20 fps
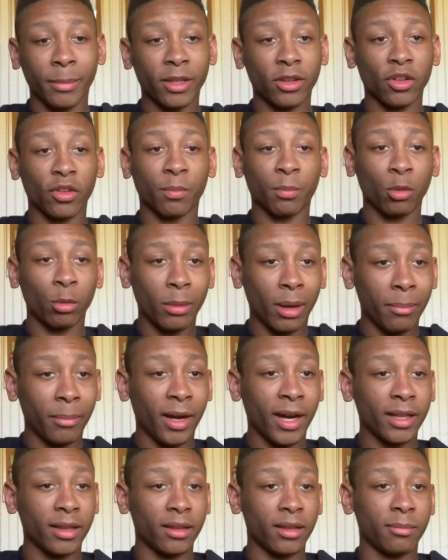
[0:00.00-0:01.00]
It just blew my
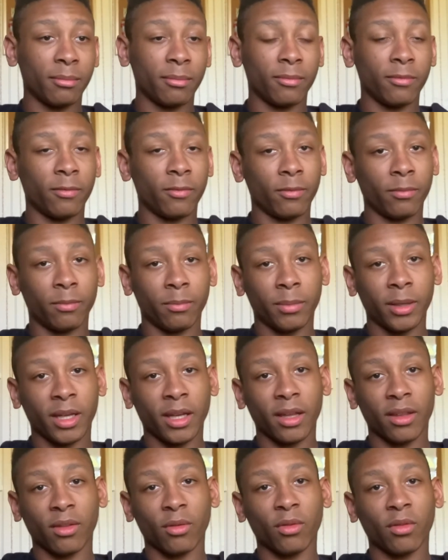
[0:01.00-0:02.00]
mind
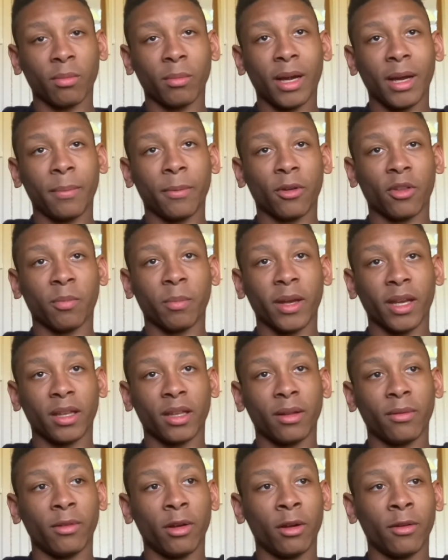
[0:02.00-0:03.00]
because it was my
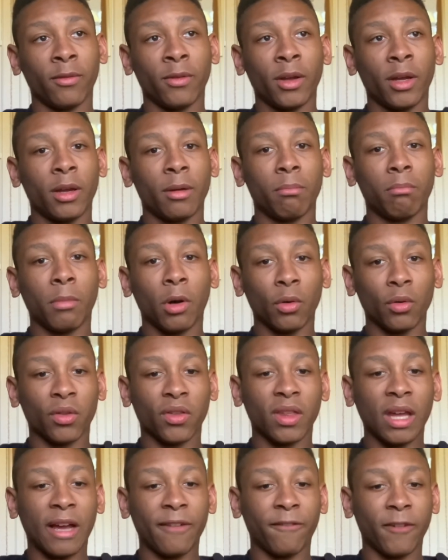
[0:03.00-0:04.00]
perspective of most
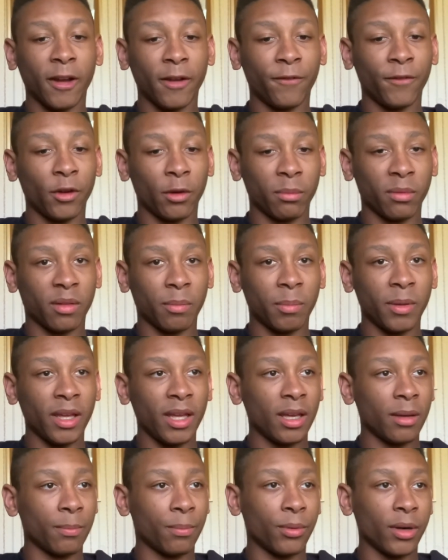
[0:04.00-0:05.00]
sci-fi films
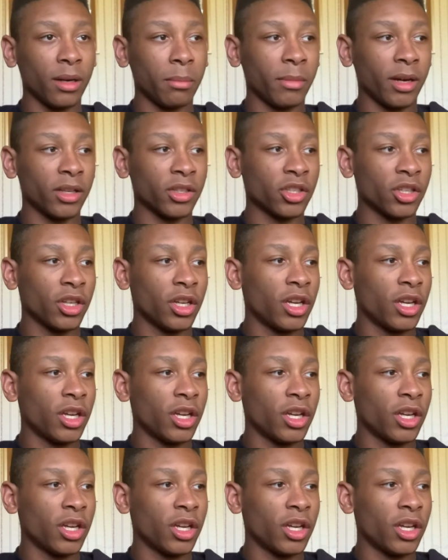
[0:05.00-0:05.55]
being pretty much